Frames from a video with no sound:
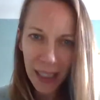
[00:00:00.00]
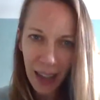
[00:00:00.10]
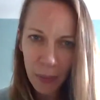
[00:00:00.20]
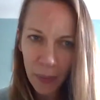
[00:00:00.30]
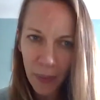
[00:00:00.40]
mean,
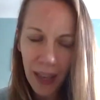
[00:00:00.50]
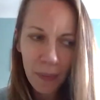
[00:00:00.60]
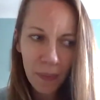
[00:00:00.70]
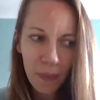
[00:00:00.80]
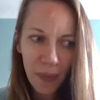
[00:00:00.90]

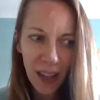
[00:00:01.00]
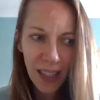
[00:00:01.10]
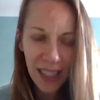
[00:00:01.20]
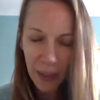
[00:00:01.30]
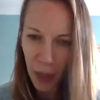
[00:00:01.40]
I'm
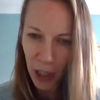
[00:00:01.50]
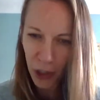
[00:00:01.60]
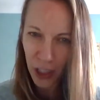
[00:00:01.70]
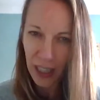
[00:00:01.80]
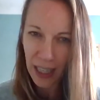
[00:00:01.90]
under the
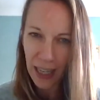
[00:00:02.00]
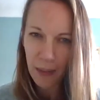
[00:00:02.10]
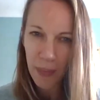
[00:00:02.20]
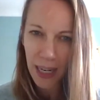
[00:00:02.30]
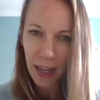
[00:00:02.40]
impression that
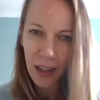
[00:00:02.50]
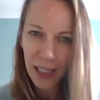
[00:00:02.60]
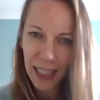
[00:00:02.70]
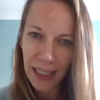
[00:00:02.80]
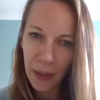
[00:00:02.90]

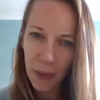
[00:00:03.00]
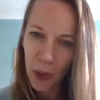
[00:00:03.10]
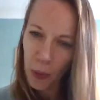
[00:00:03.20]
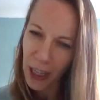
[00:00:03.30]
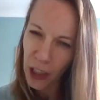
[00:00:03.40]
artists that
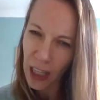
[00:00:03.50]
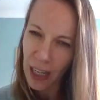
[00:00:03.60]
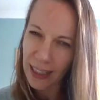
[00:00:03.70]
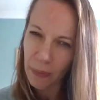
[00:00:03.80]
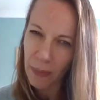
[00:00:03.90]

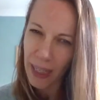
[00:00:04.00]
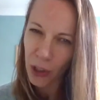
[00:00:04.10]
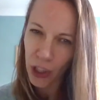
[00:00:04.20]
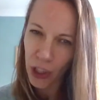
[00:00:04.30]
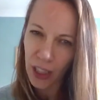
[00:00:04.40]
specialised in
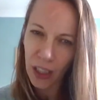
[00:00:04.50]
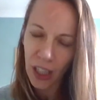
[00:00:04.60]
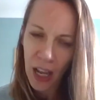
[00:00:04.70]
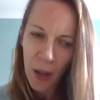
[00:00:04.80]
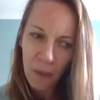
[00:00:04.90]
miniatures
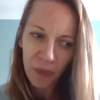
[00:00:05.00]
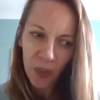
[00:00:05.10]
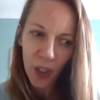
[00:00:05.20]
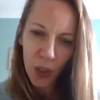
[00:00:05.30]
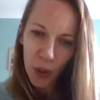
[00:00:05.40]

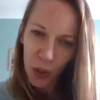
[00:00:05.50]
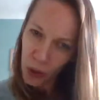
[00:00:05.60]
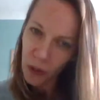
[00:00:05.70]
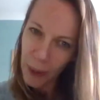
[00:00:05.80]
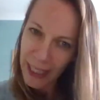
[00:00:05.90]

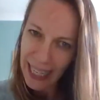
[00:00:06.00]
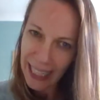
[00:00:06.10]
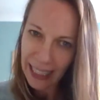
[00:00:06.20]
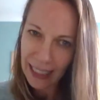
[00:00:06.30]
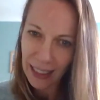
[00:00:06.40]
sort of
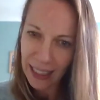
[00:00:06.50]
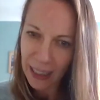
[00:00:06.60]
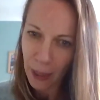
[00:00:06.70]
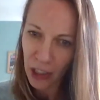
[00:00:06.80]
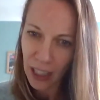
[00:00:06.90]
particularly
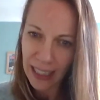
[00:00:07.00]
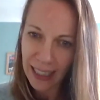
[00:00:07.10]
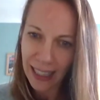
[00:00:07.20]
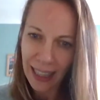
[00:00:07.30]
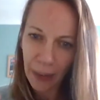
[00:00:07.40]
specialised
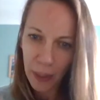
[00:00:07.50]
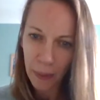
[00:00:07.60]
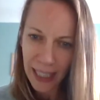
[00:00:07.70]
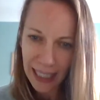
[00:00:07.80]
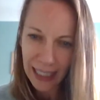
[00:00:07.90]
in that. That was a
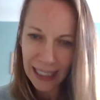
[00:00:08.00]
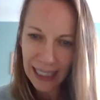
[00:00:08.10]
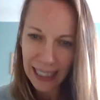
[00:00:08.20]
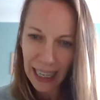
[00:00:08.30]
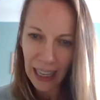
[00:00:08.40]
particular
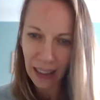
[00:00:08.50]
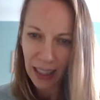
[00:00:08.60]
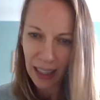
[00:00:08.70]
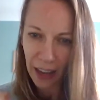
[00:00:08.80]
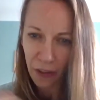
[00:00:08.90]
skill
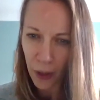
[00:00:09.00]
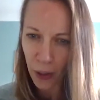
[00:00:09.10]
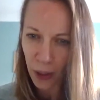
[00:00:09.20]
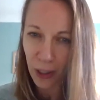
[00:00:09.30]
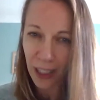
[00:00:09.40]
that they
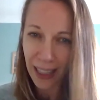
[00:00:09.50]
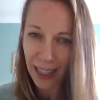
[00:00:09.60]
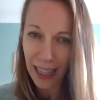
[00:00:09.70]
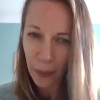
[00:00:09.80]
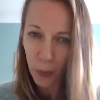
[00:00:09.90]
focused on.
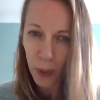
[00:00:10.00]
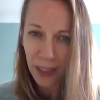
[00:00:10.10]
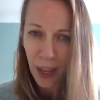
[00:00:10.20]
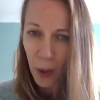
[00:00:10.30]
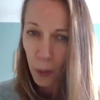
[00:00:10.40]
And it would
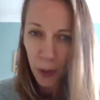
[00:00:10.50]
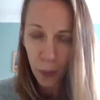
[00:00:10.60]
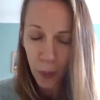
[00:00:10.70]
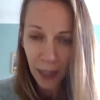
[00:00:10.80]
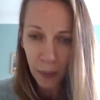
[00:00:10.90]

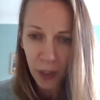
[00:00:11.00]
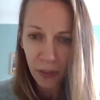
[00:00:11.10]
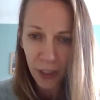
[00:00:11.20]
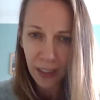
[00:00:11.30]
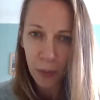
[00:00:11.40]
William Wood,
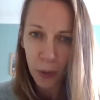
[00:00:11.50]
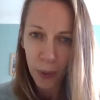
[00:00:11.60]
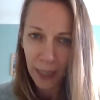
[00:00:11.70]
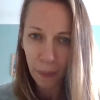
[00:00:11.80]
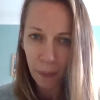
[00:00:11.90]
for example,
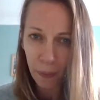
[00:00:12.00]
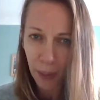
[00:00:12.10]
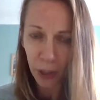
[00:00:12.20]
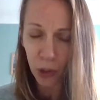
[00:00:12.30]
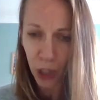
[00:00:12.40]
would he
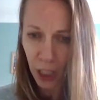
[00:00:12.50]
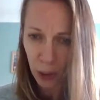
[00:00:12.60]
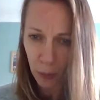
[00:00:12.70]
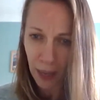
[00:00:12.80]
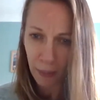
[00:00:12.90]
pretty much
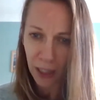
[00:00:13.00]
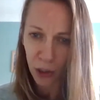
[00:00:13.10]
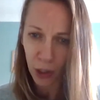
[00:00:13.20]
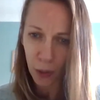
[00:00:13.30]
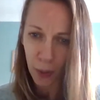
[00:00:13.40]
just paint
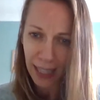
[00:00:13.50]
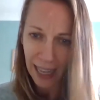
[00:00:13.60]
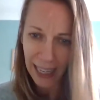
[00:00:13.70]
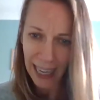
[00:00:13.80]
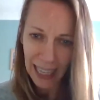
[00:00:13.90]
miniatures? Was
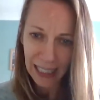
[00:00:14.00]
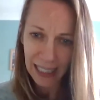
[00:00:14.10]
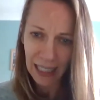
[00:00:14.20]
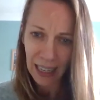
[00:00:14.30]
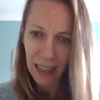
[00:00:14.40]
that
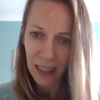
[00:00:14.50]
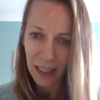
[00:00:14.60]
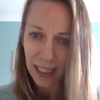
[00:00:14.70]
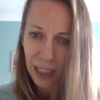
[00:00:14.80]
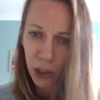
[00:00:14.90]
his
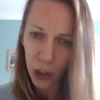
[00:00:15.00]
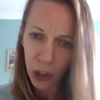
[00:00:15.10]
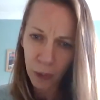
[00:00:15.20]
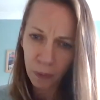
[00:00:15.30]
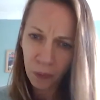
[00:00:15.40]

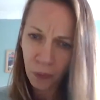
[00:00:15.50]
niche?